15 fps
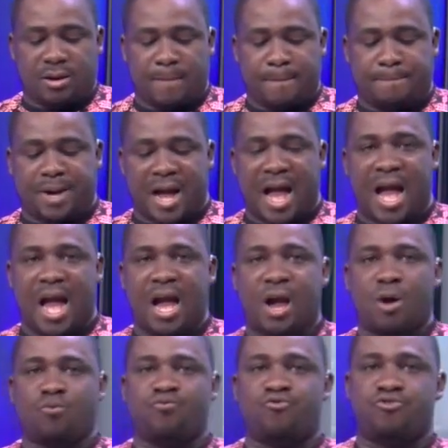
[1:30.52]
ba
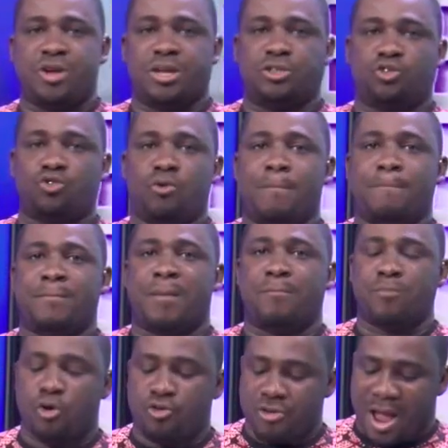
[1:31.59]
redu
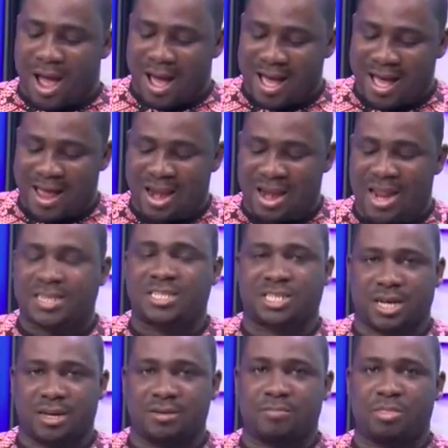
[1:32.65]
memorial
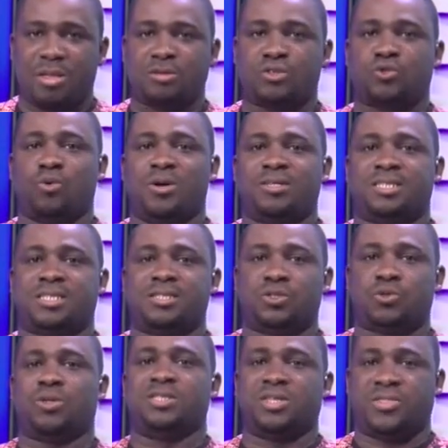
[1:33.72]
lecture
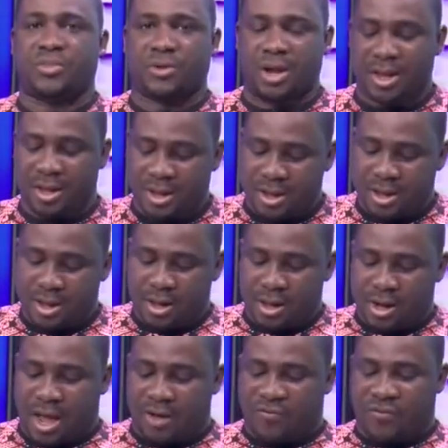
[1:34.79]
2023.
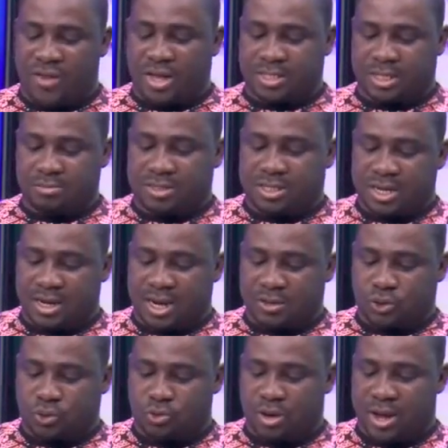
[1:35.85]
Na fia simtse da
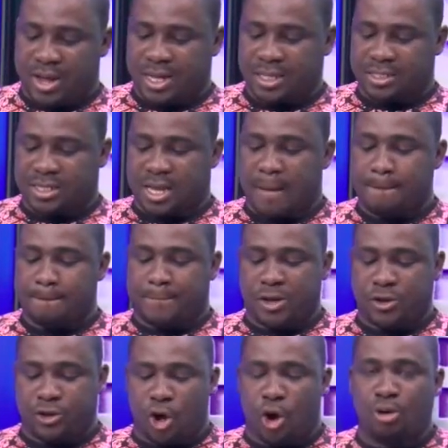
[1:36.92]
so e se
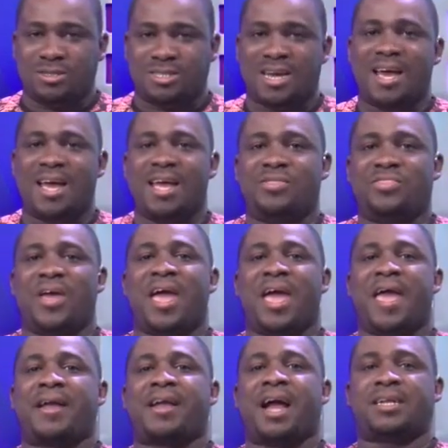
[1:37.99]
beyond the
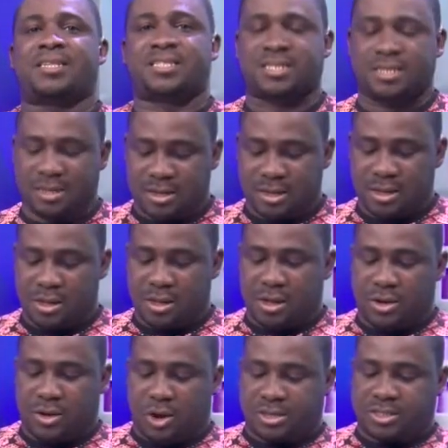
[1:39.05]
haircut.
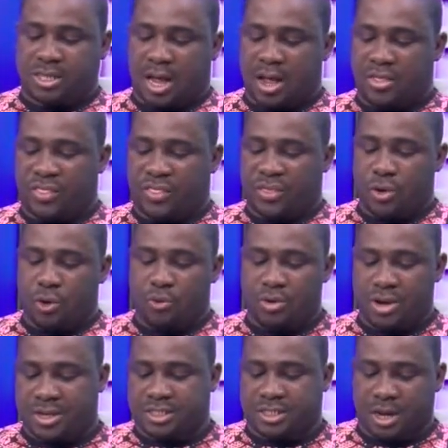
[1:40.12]
Dr.
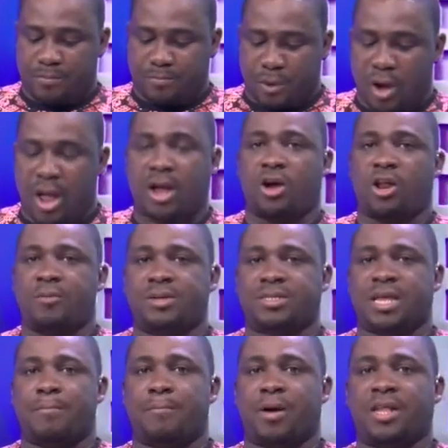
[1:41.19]
Theo Echampo, economist
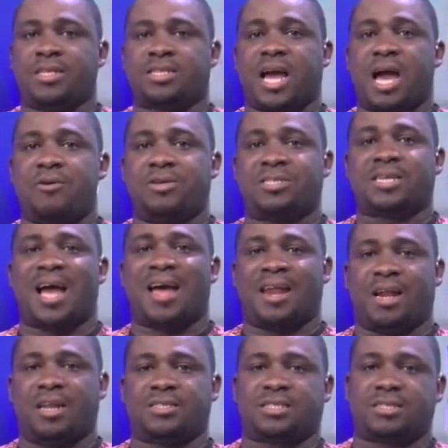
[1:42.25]
and political risk
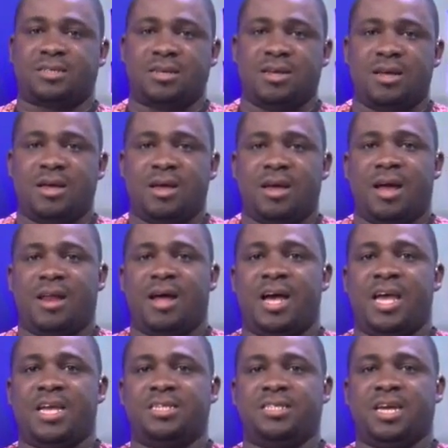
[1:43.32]
analyst. E na
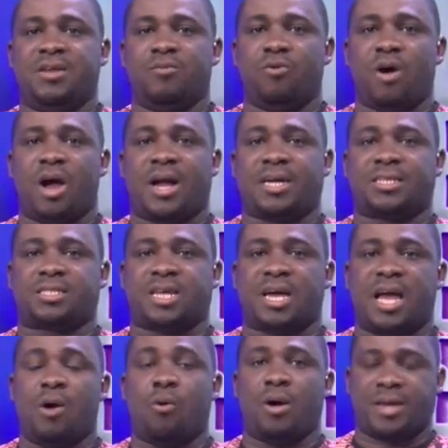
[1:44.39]
ADN mu
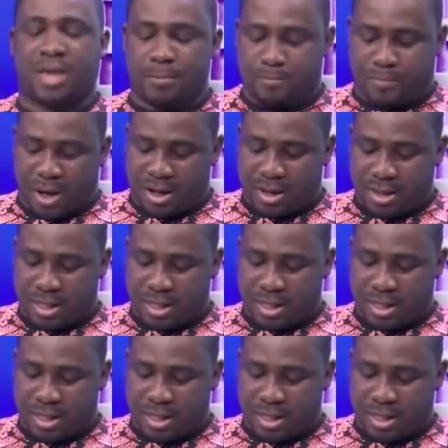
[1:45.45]
akasa e wangempa.